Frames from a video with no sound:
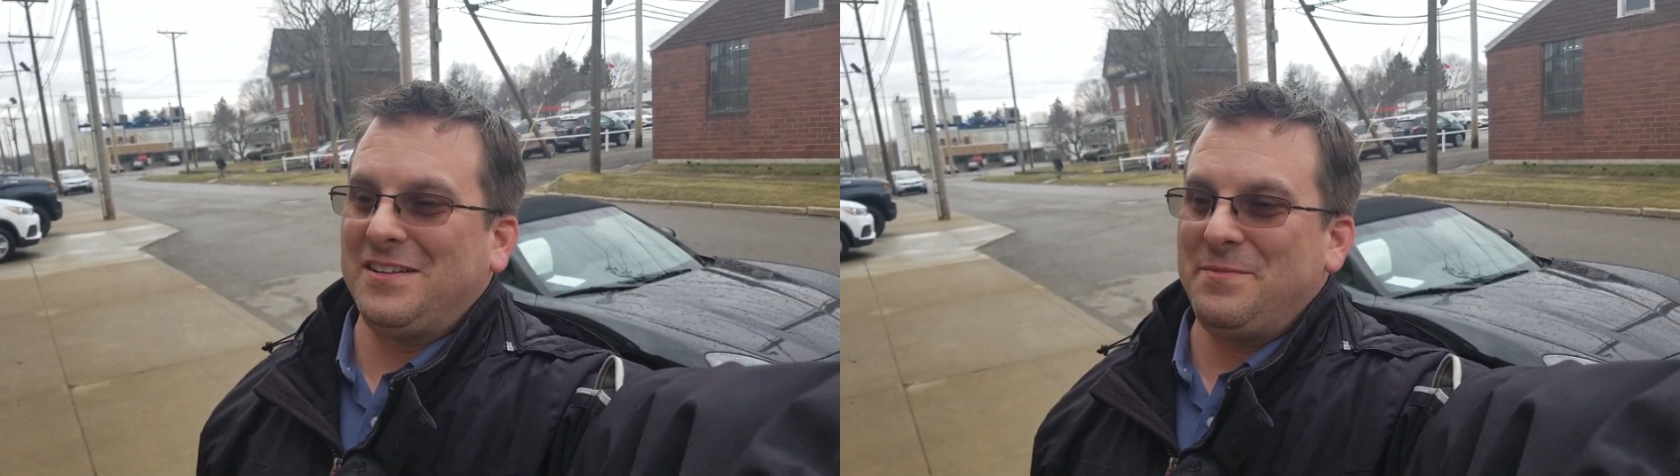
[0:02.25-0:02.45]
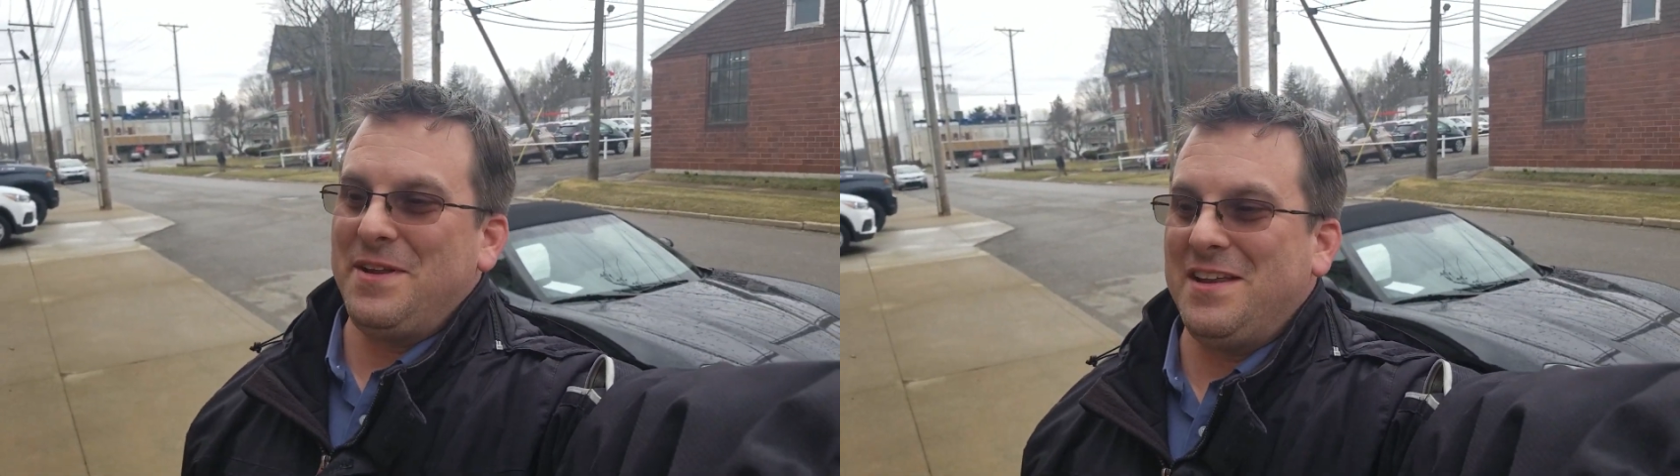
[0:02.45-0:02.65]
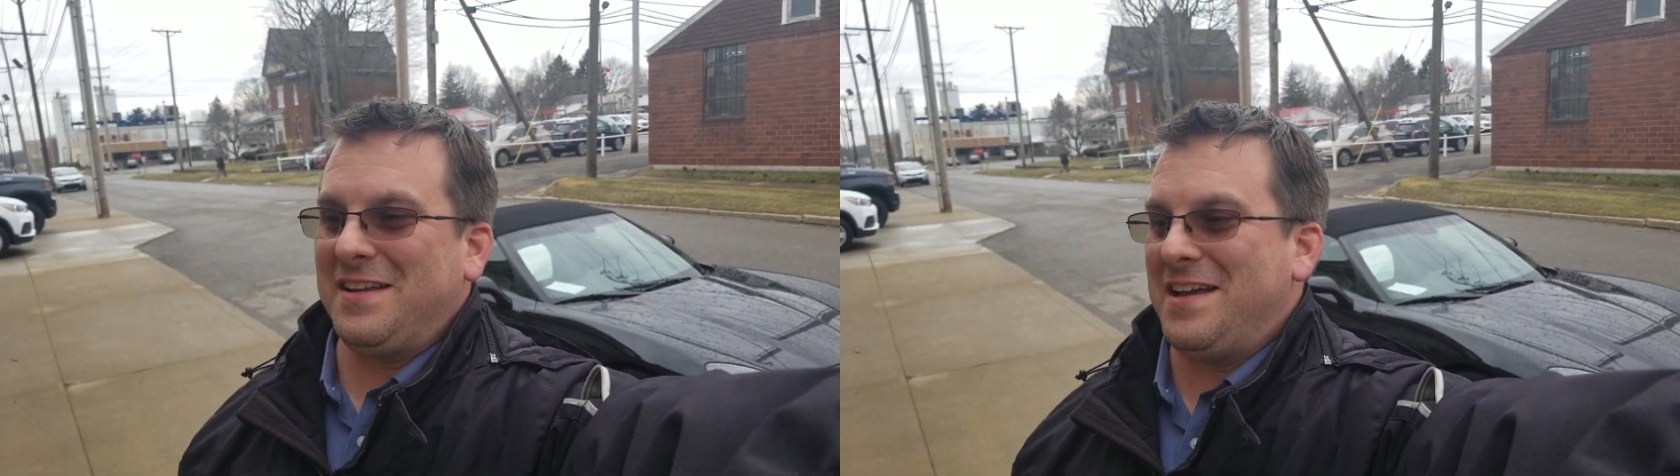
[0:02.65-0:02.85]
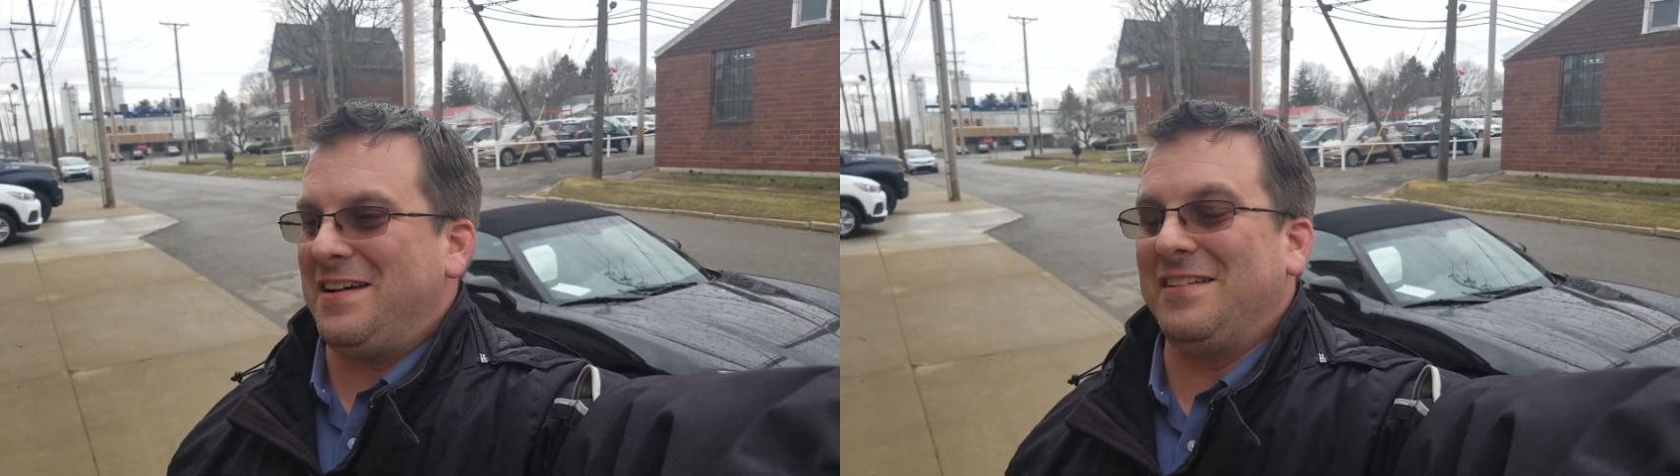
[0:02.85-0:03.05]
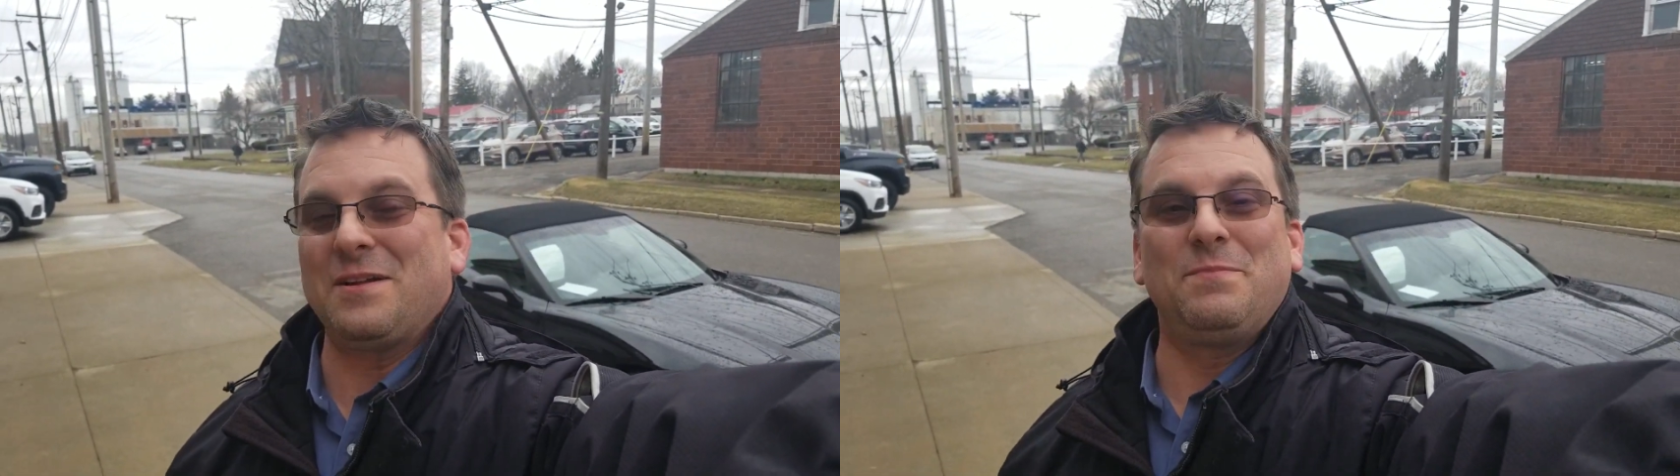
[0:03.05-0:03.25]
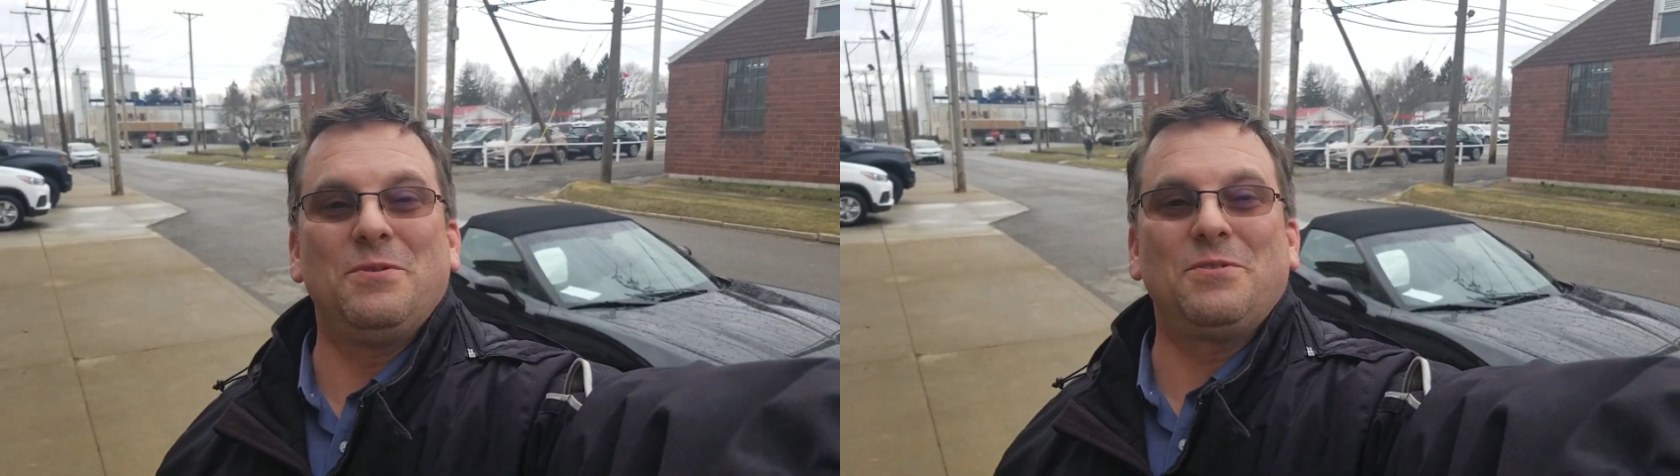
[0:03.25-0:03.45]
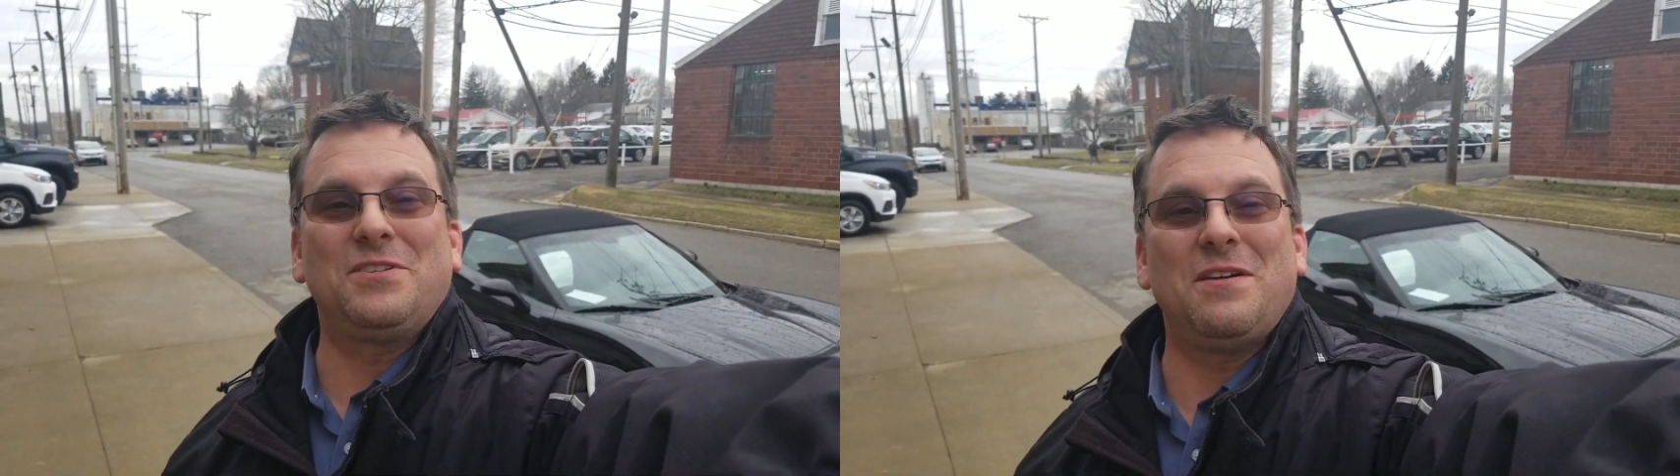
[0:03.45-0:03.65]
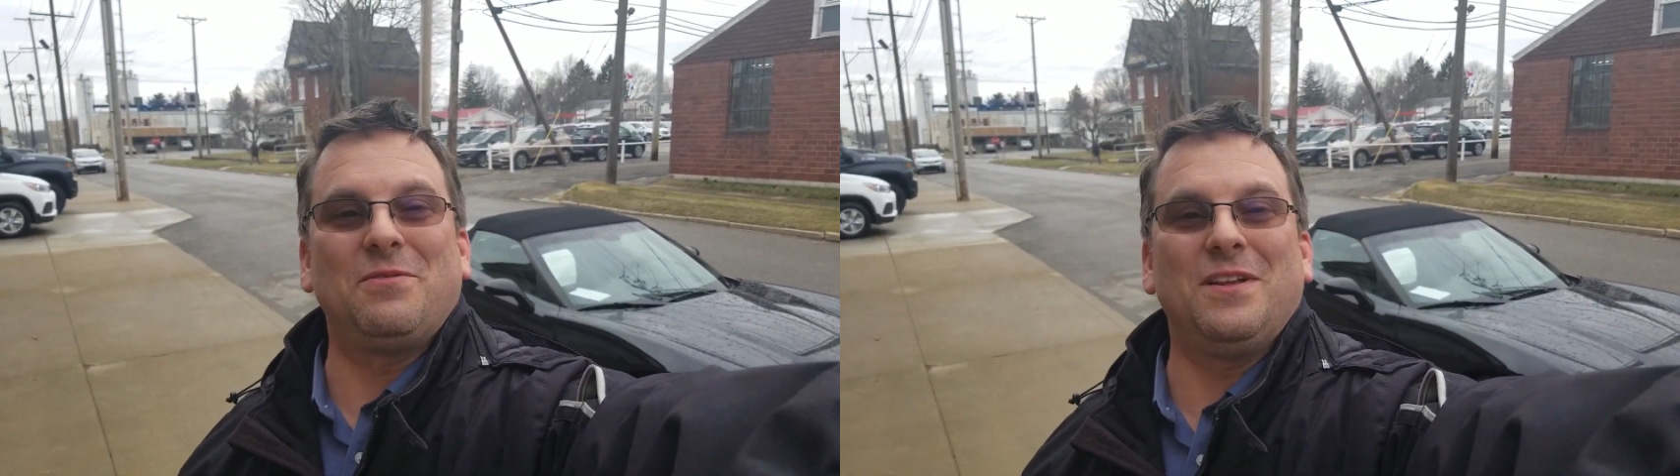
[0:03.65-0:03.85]
Columbiana Cadillac Buick
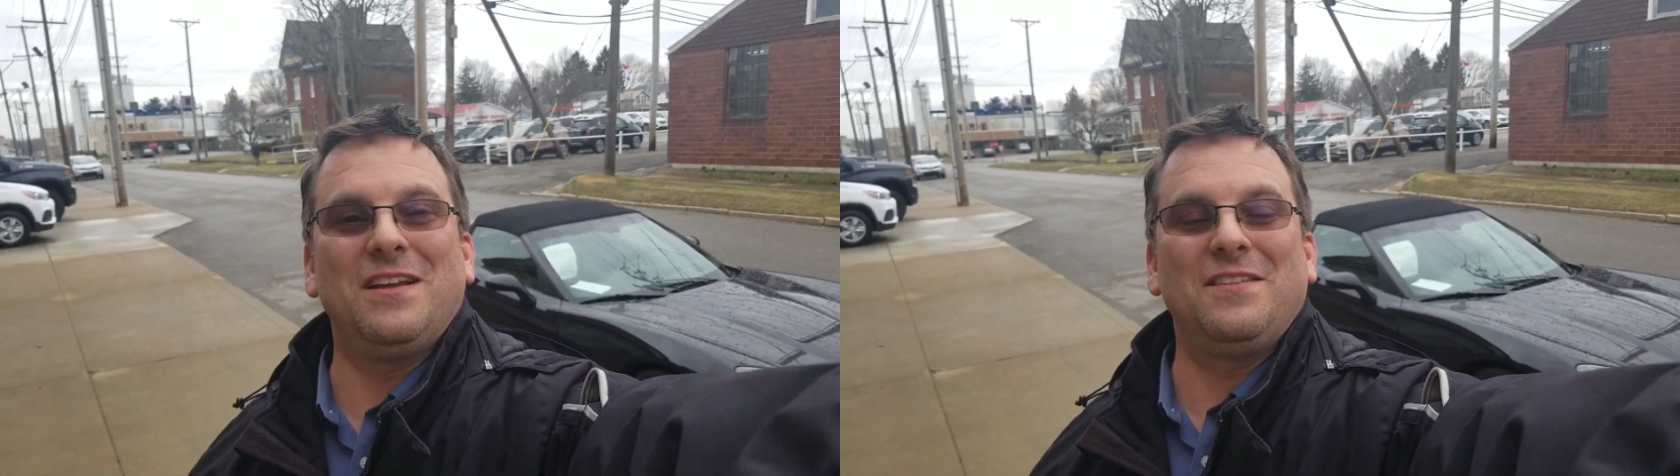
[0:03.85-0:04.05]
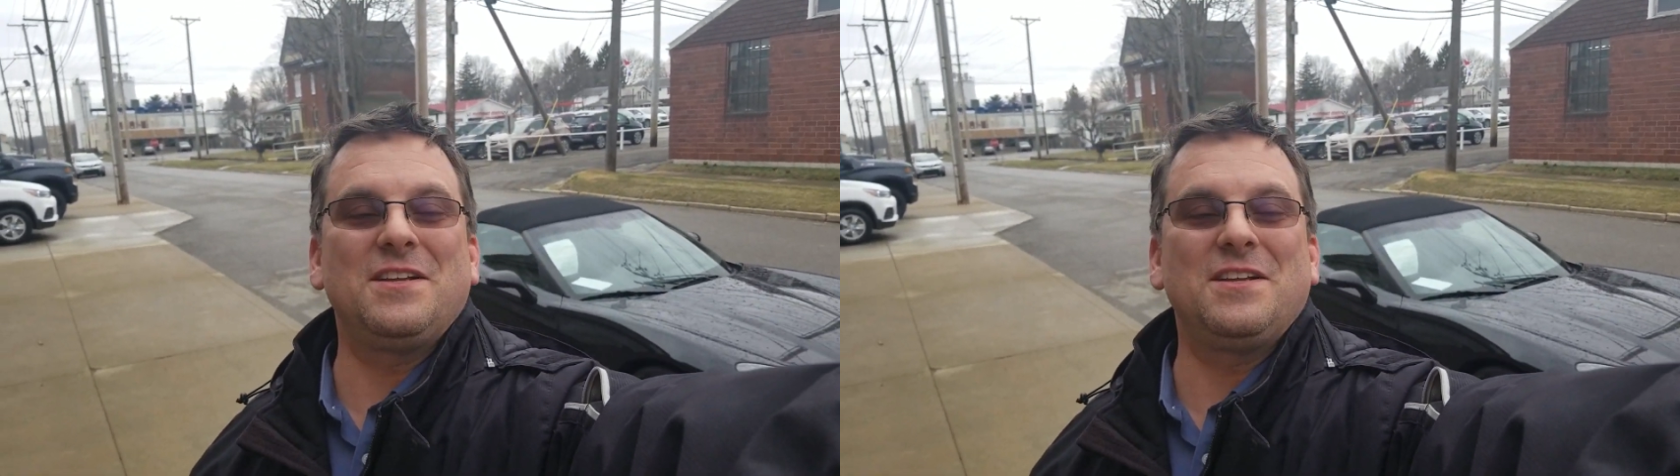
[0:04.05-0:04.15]
Chevrolet.